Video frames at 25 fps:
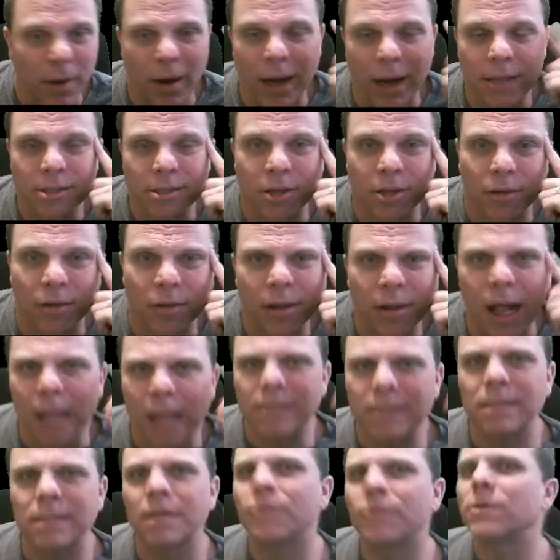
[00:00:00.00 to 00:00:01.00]
All right, so
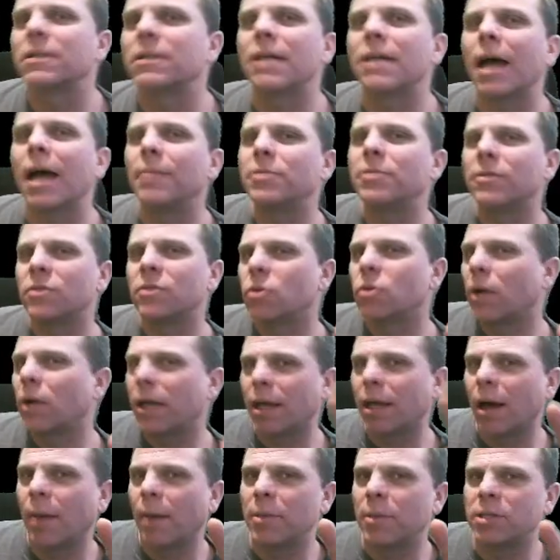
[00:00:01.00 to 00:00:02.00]
lots of different types of
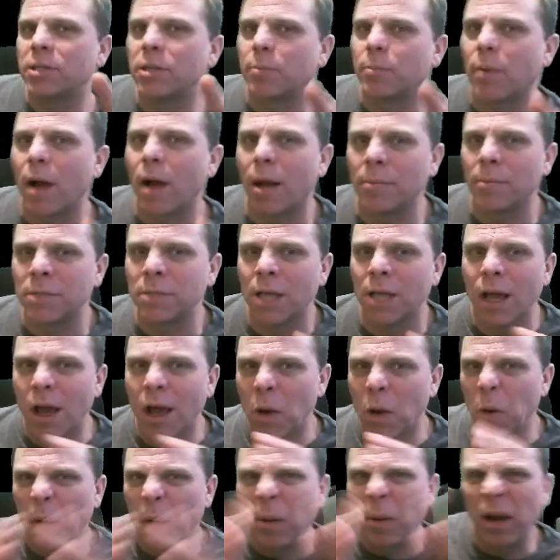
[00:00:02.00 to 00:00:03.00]
stoichiometry problems
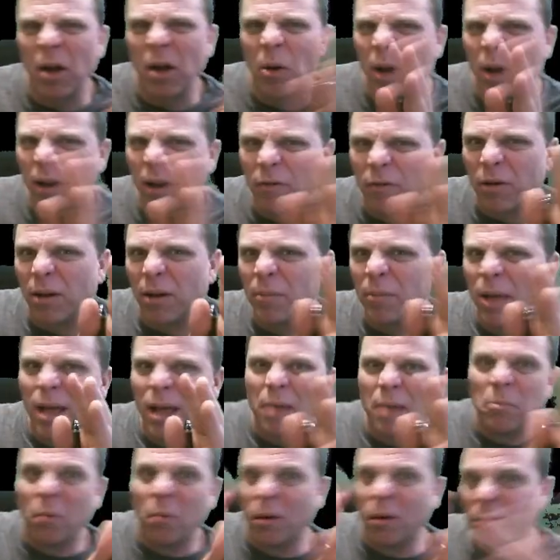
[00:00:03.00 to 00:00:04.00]
where we're going from
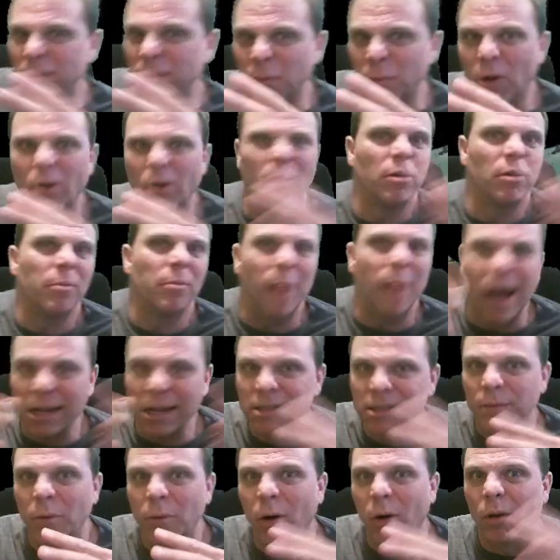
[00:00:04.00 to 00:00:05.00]
mole to mole or
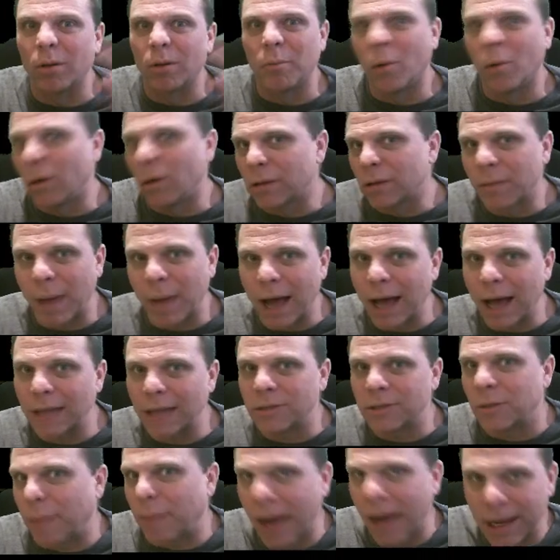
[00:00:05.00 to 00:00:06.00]
mass to mole or mole to
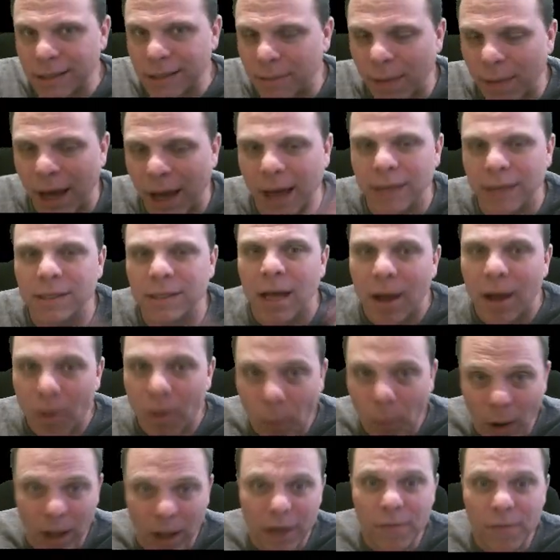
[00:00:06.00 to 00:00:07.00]
mass or mass to mass.
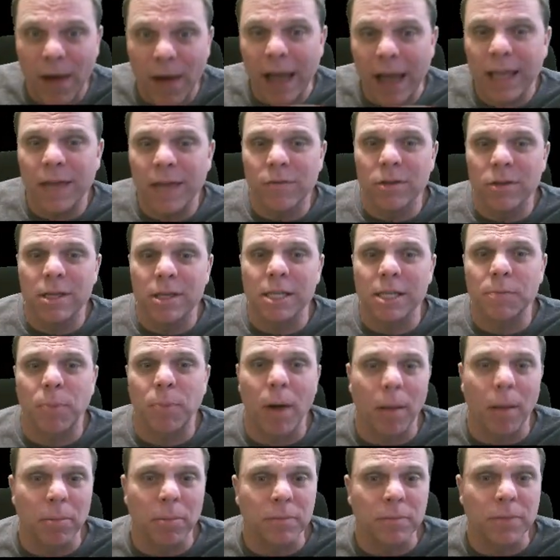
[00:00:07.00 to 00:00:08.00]
Well, if I give you this
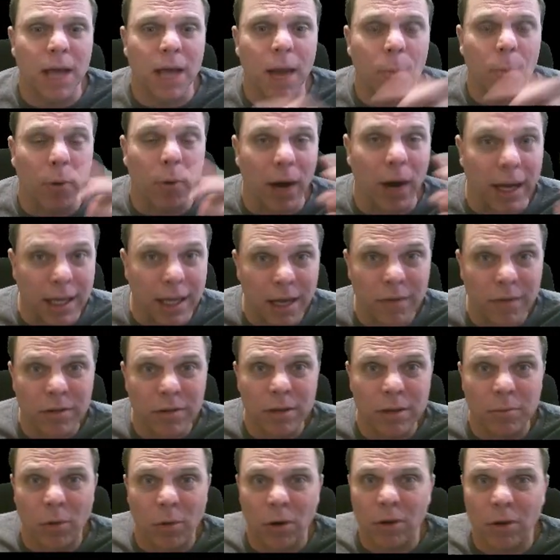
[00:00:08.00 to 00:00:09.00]
problem type where I give you
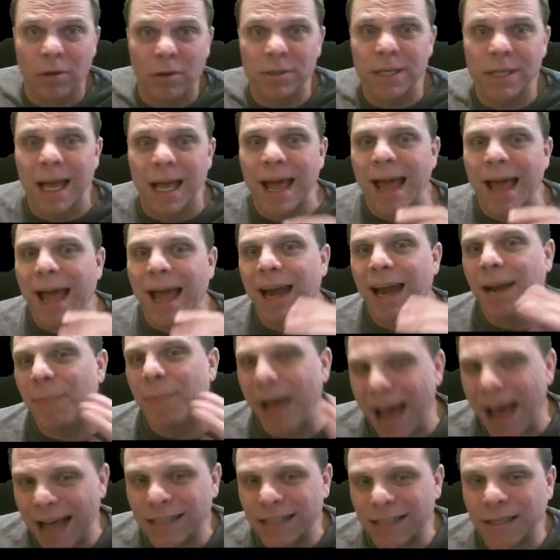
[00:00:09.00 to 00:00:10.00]
the moles and
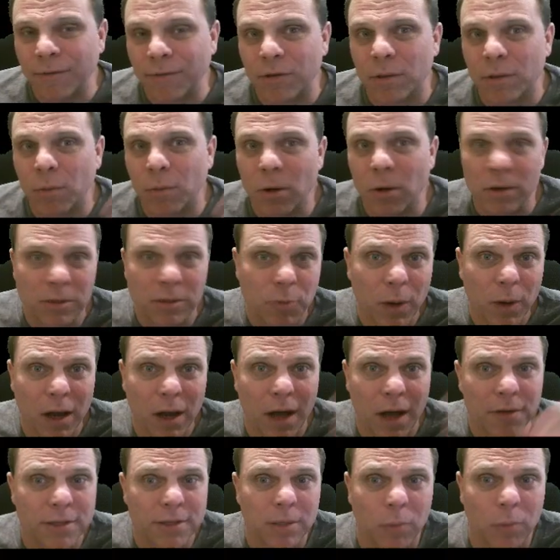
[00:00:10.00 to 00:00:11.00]
I'm asking for the moles, we
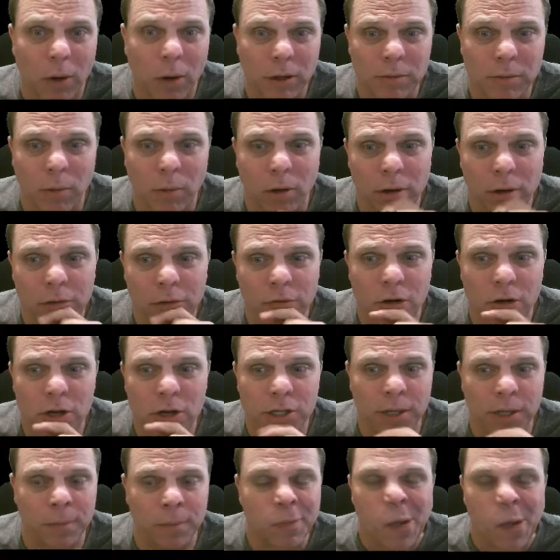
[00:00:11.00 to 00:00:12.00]
call this a mole to mole
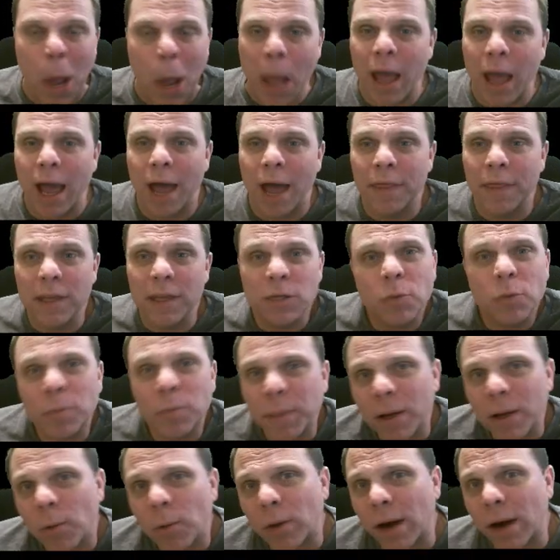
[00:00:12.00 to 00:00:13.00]
conversion. And this would
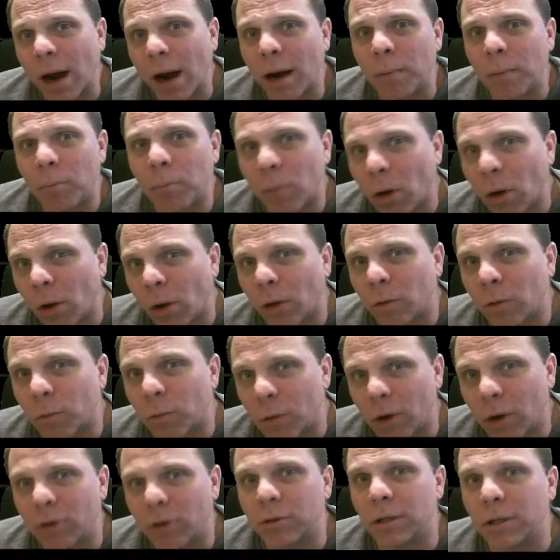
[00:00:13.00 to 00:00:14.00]
be what our mole
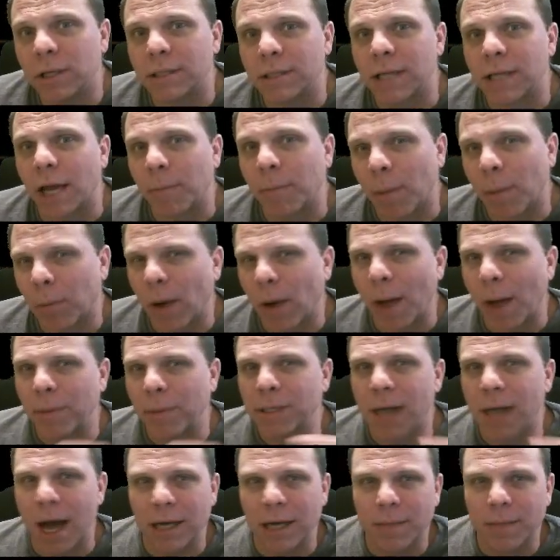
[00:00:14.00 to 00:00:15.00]
road looks like. Remember how
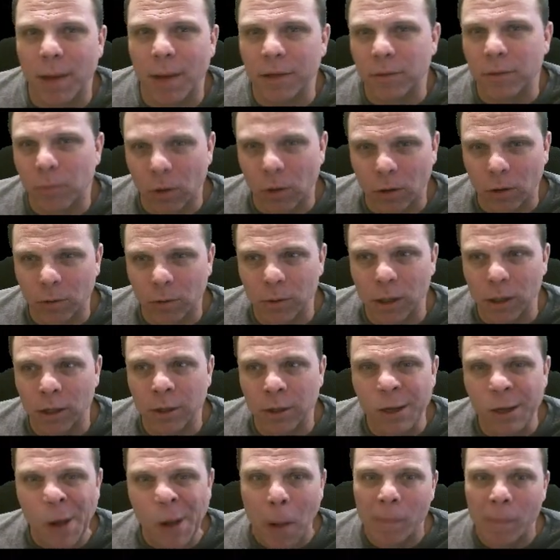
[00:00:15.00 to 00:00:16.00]
we talked about the mole
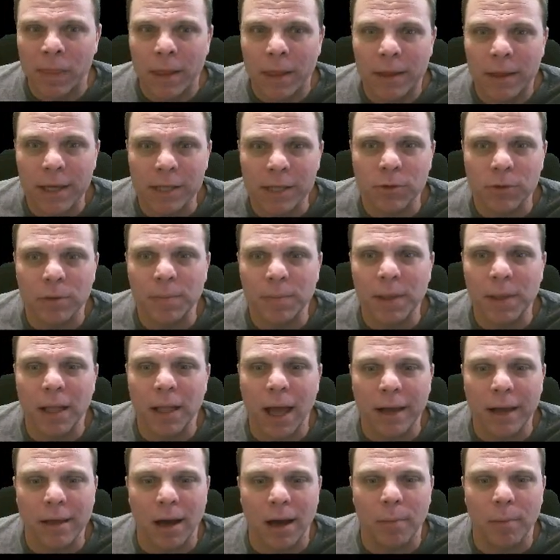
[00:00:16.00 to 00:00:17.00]
road? This would be
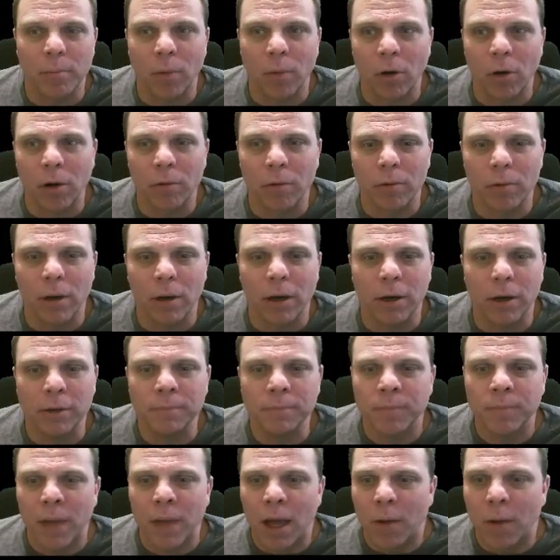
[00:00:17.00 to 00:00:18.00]
like that mole
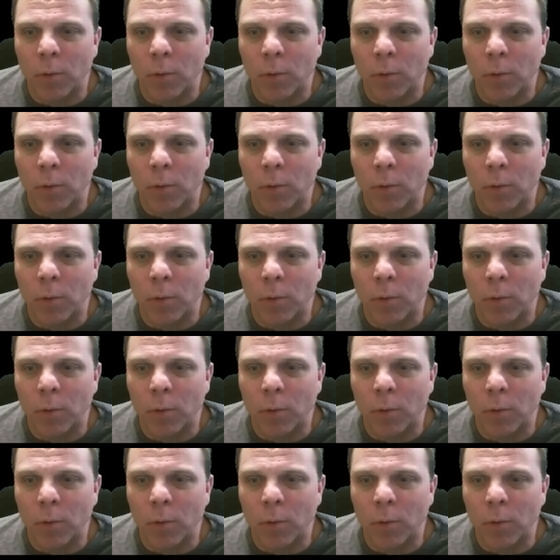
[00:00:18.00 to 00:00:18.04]
road.